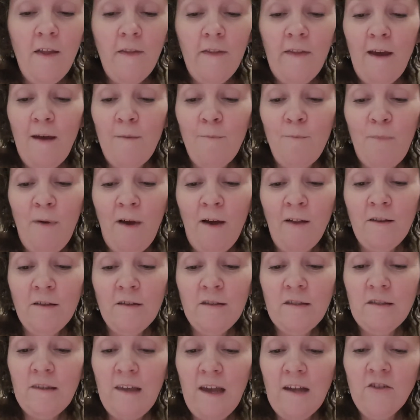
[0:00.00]
That
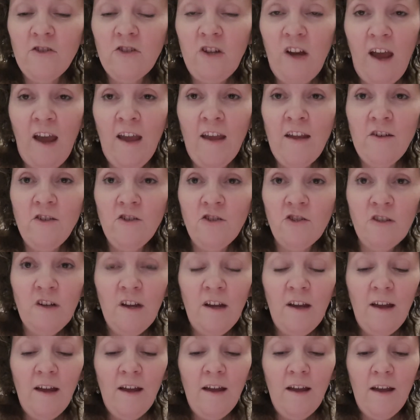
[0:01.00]
balance, that change,
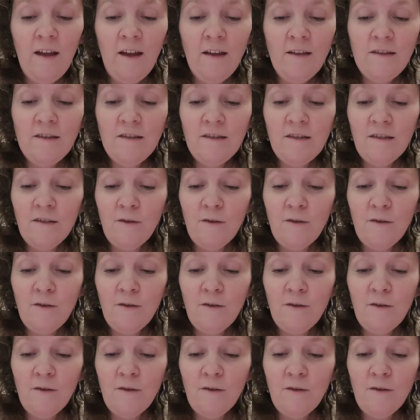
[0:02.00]
it's